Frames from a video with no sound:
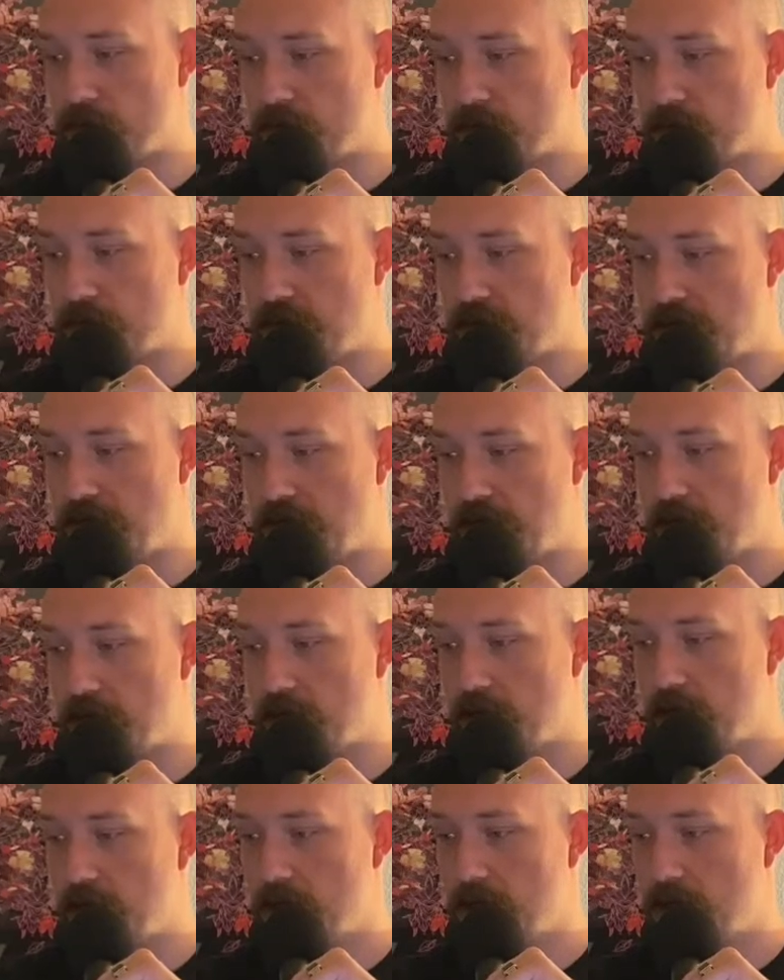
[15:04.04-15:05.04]
to me
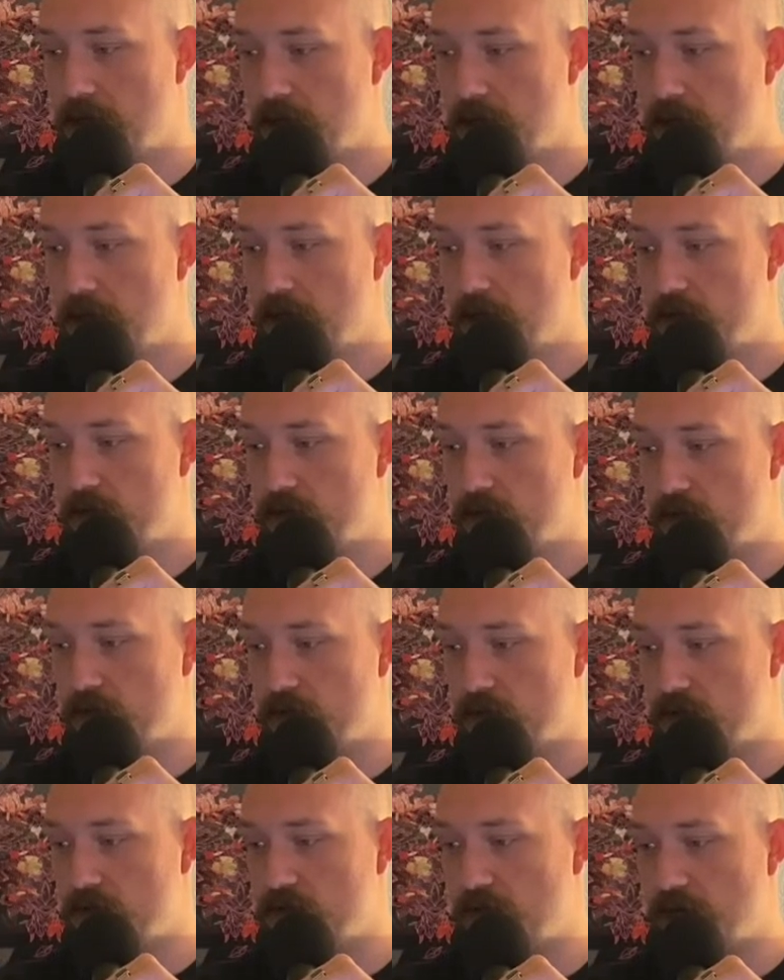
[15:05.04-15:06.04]

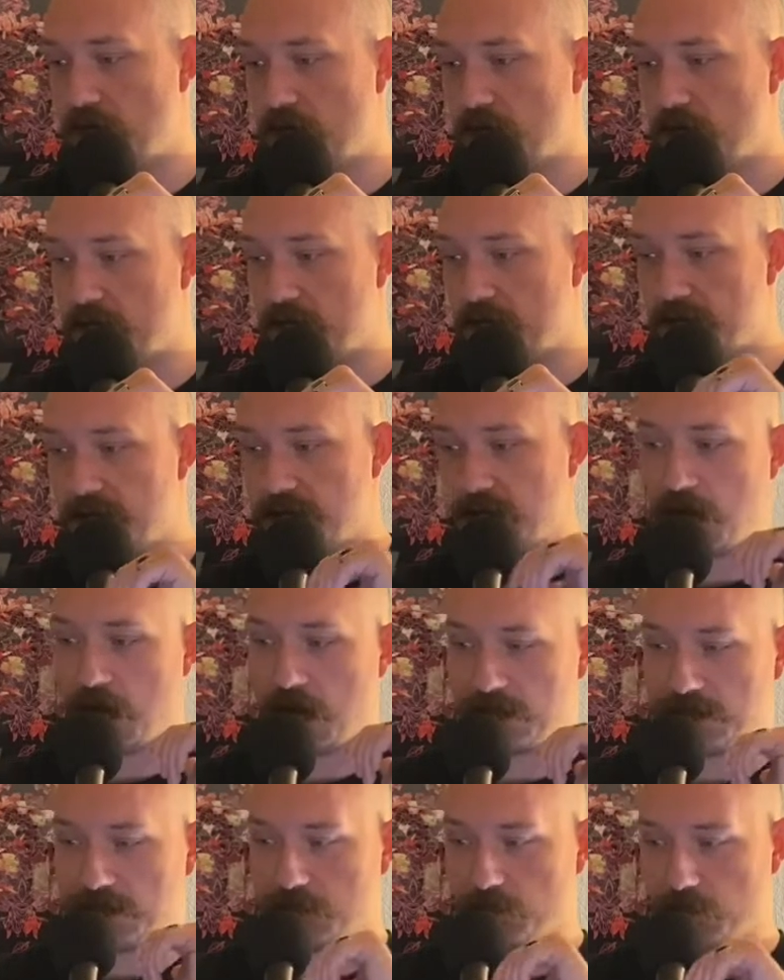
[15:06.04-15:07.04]
to share his
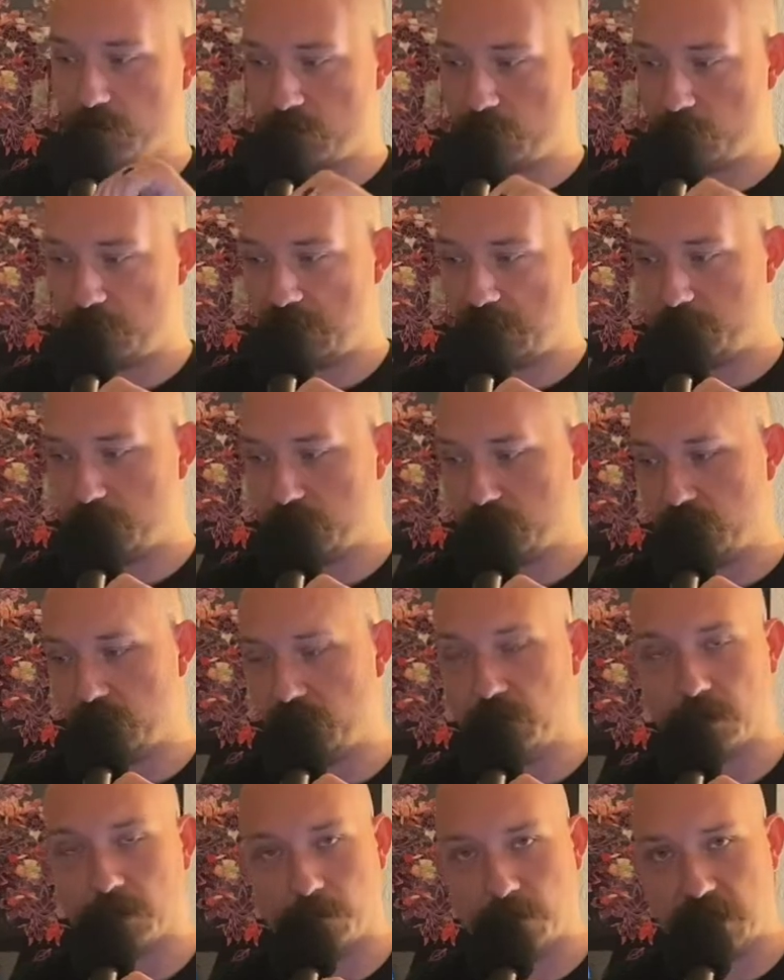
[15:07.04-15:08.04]
thoughts with people
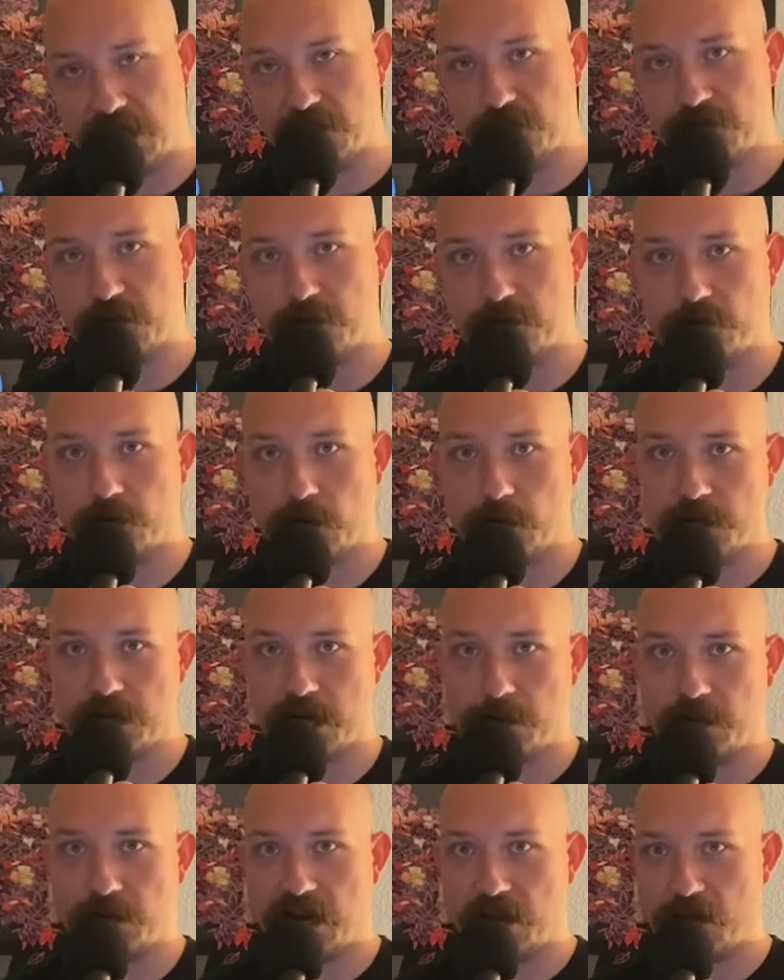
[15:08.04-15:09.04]
who could benefit from
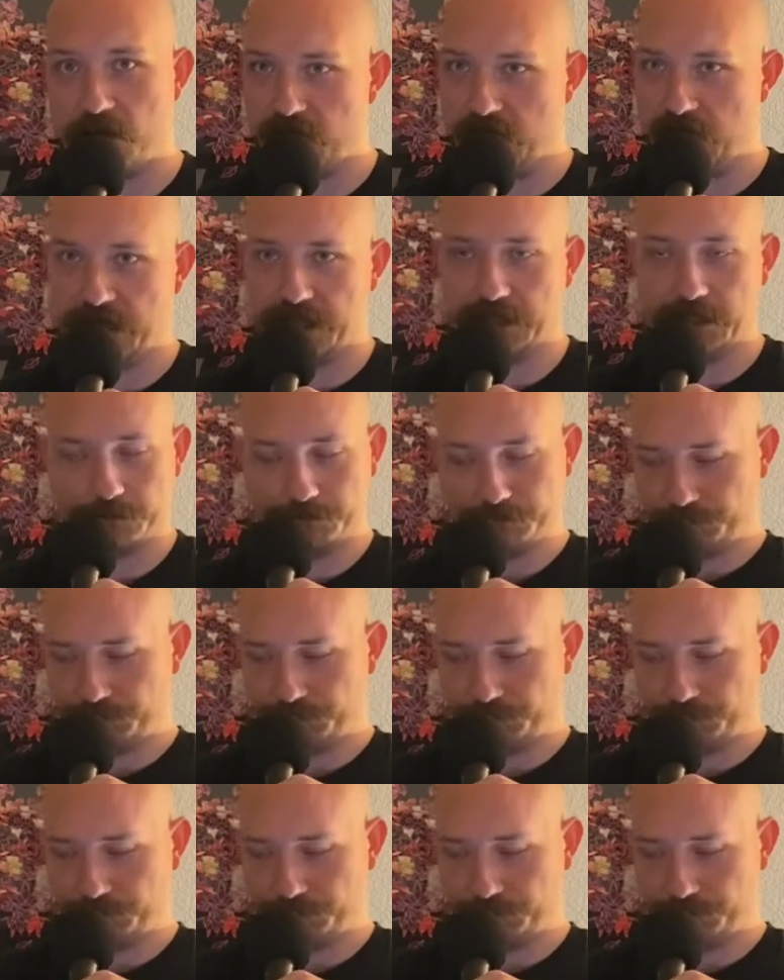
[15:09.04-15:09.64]
them. And I think